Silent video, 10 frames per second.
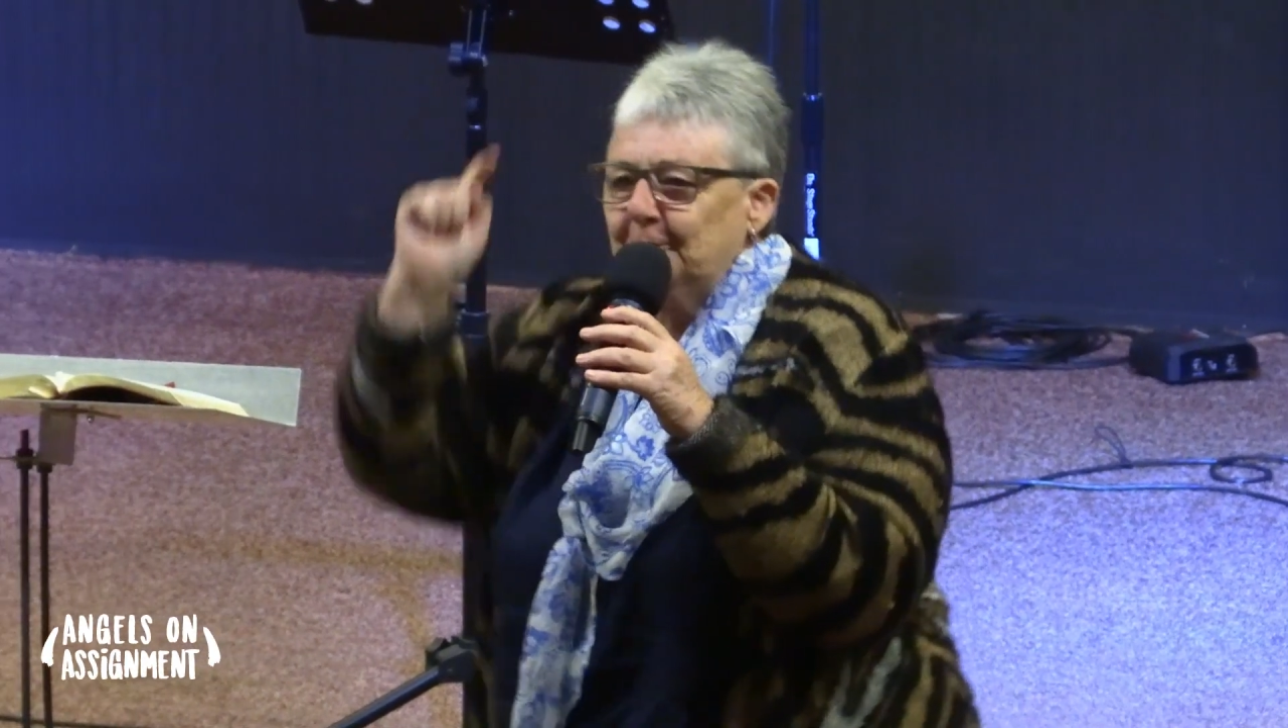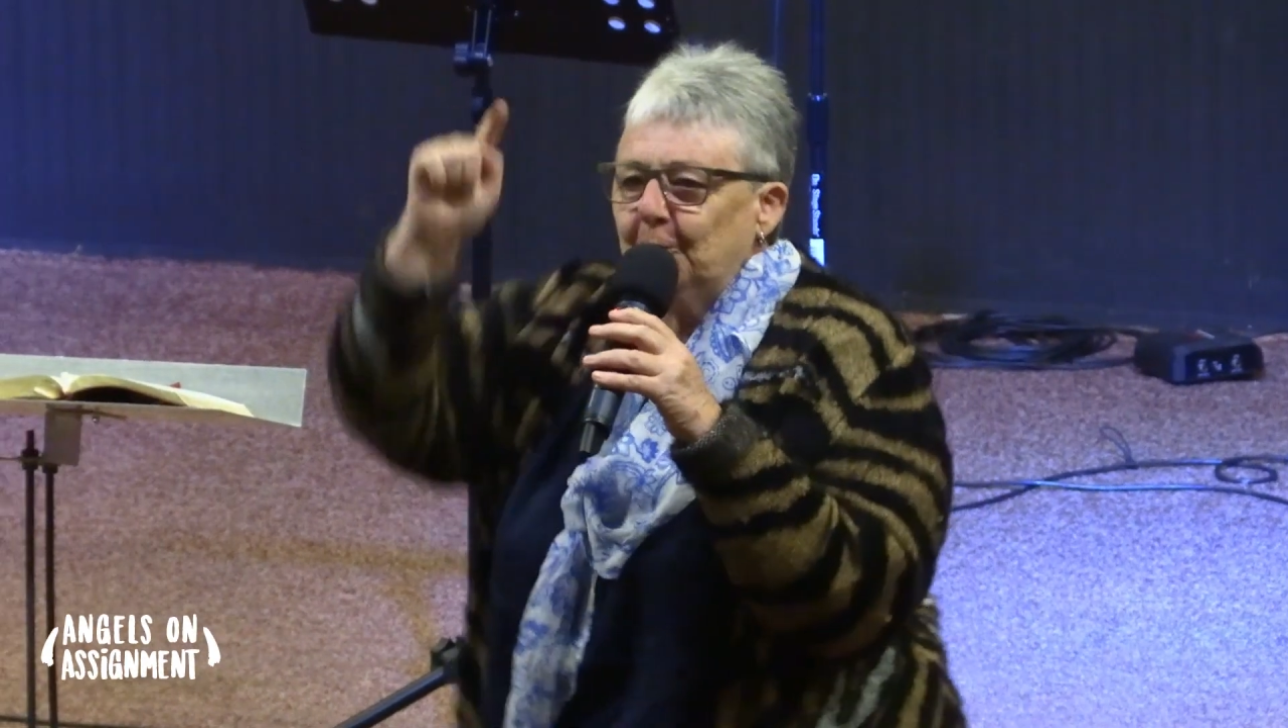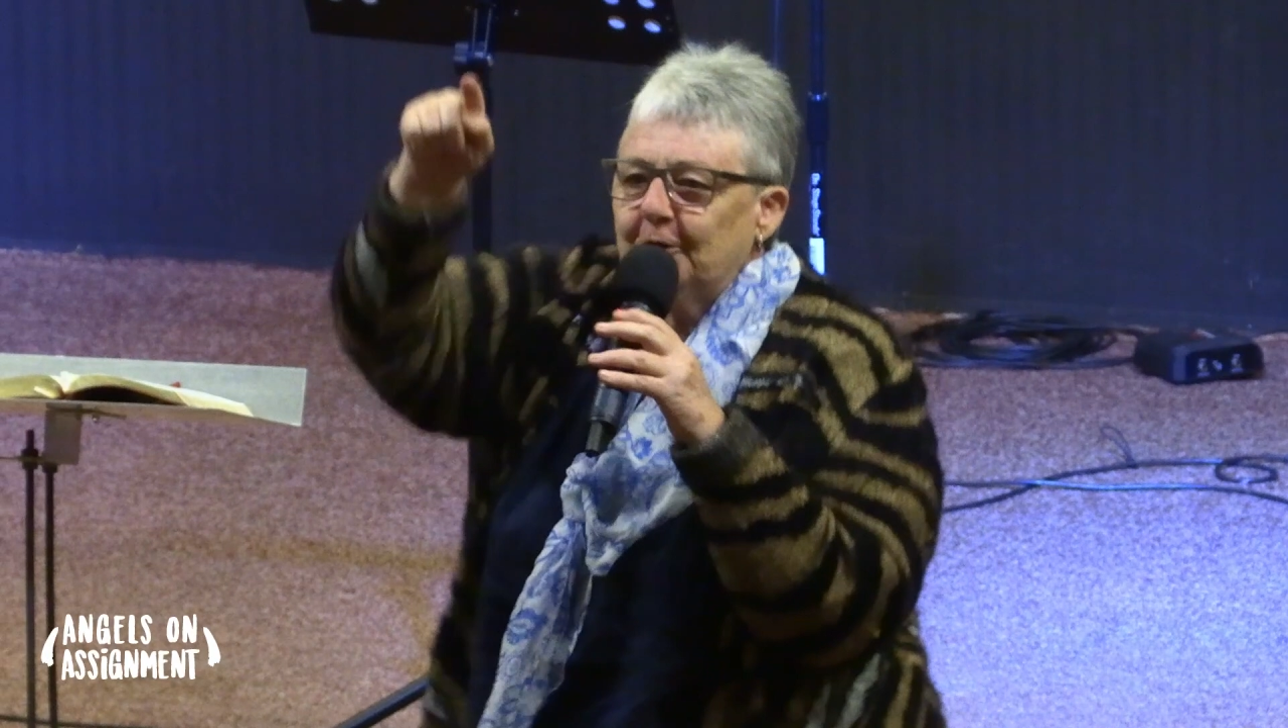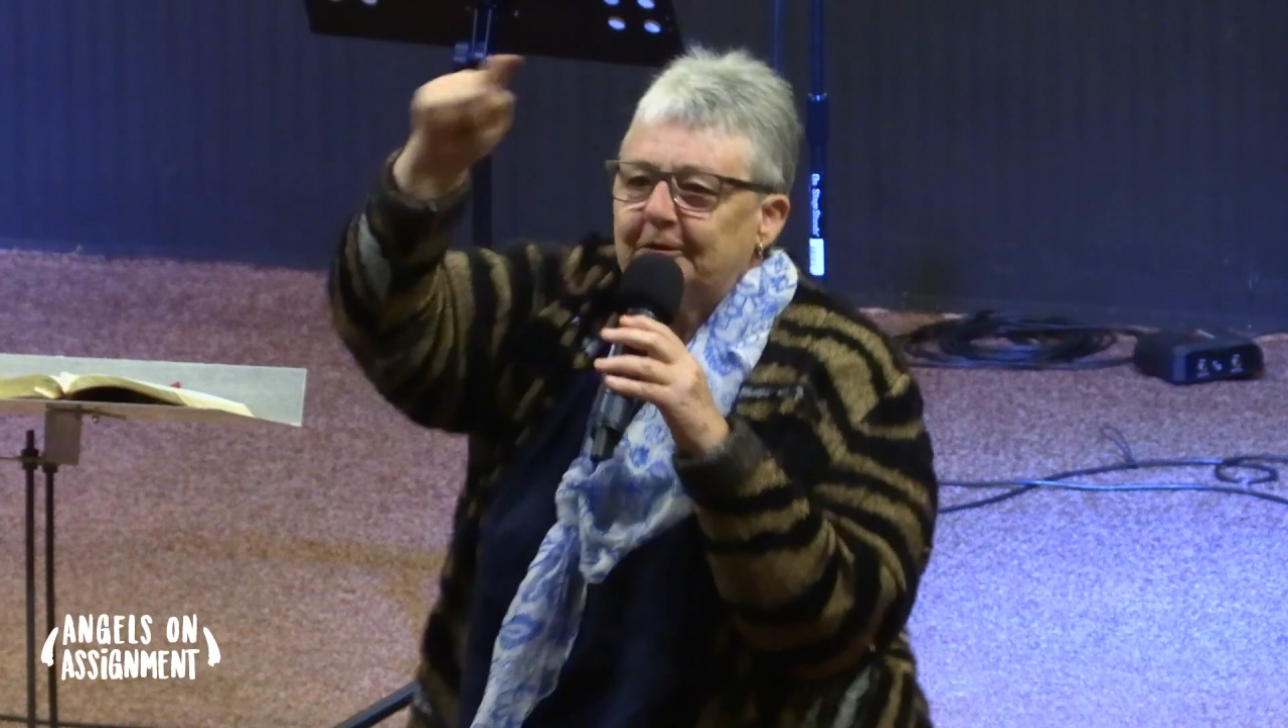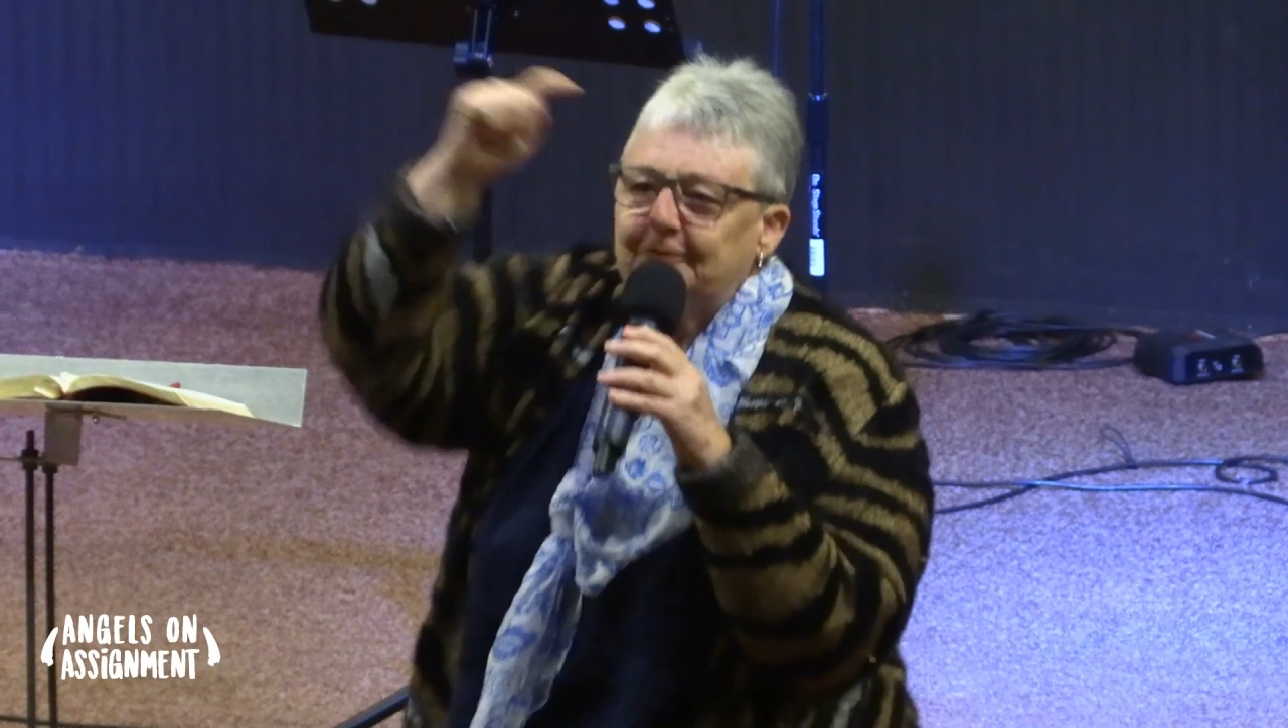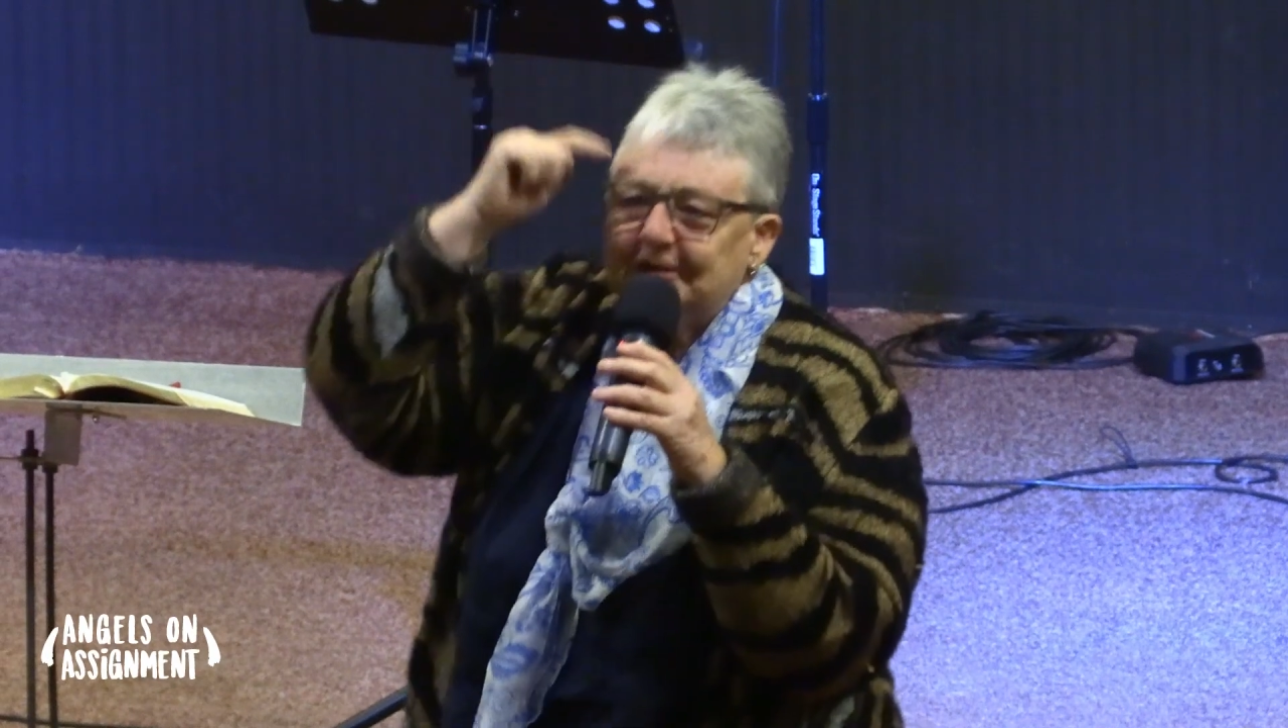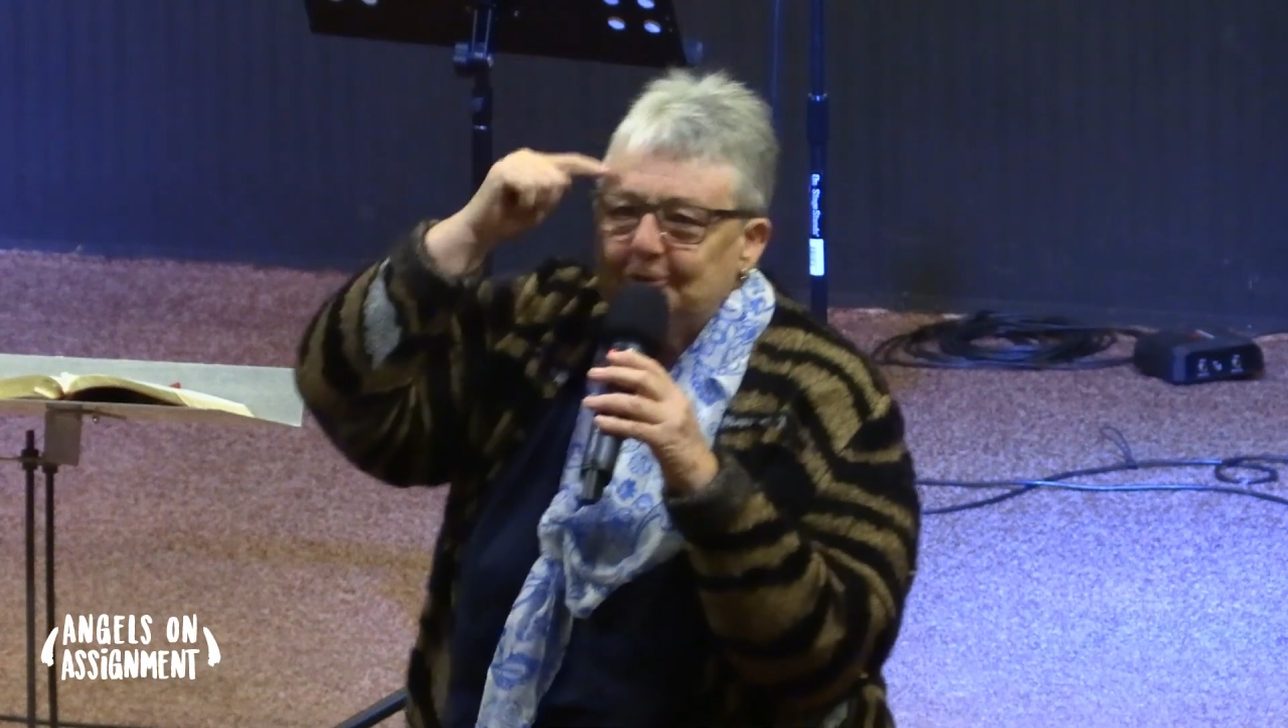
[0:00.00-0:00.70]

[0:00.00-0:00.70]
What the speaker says: in the north of